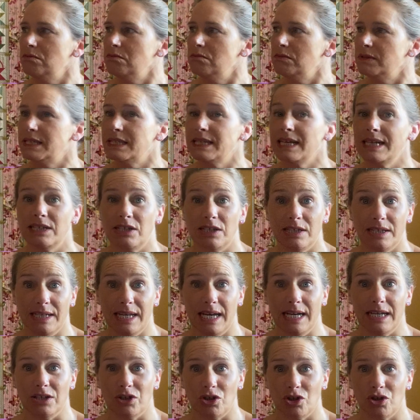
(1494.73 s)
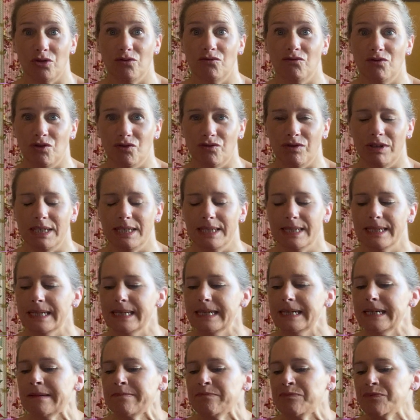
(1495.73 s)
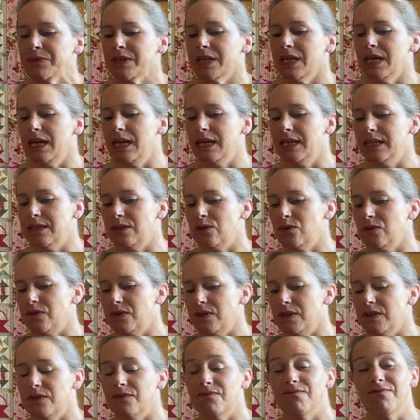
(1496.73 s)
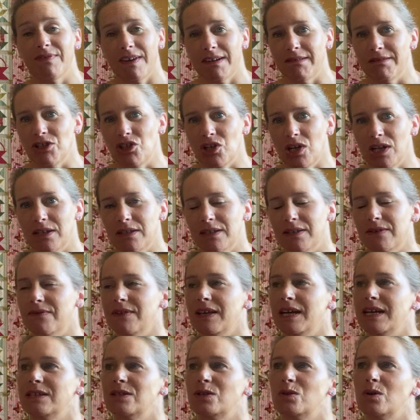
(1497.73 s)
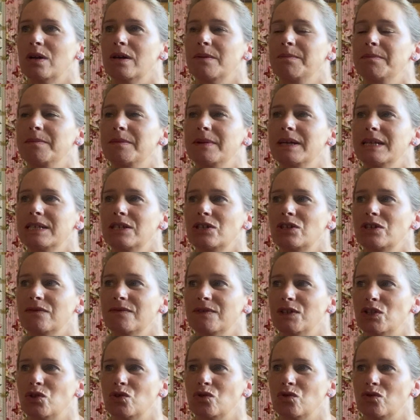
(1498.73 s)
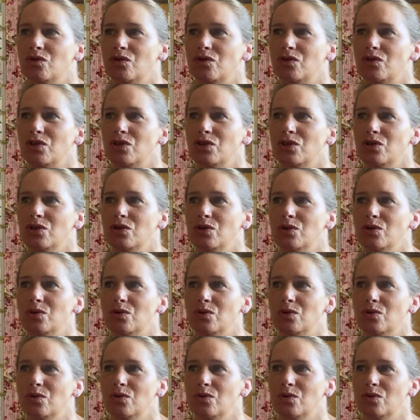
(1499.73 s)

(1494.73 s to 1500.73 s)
Stacey Nash retreat, And so obviously I was very jealous of that. So I managed to convince John to